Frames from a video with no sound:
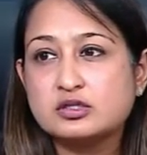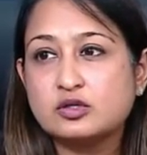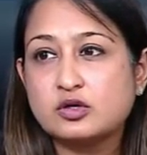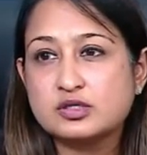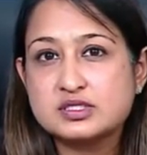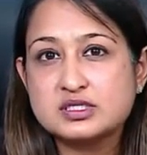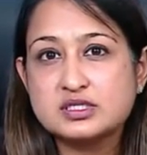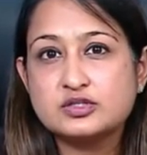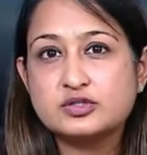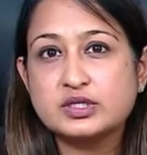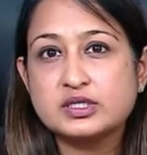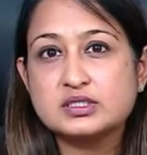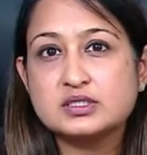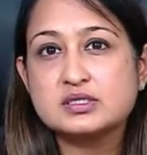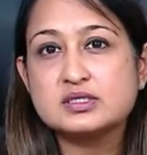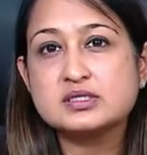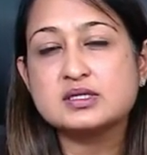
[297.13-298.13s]

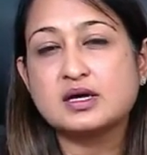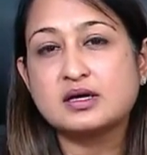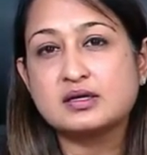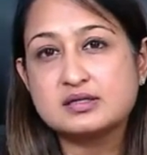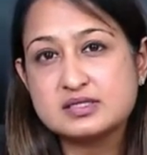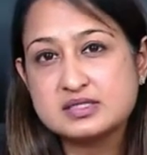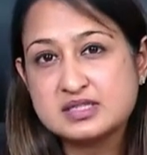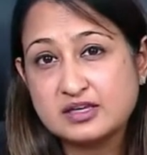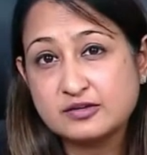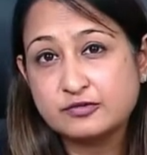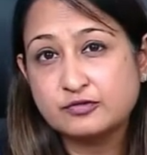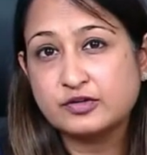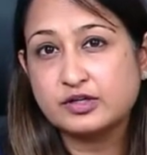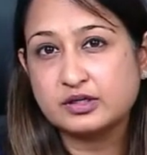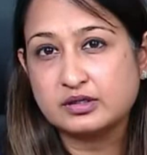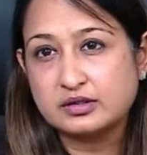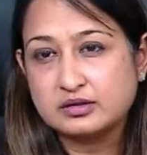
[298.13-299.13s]
concentrators are
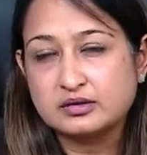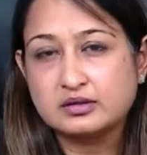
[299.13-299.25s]
safer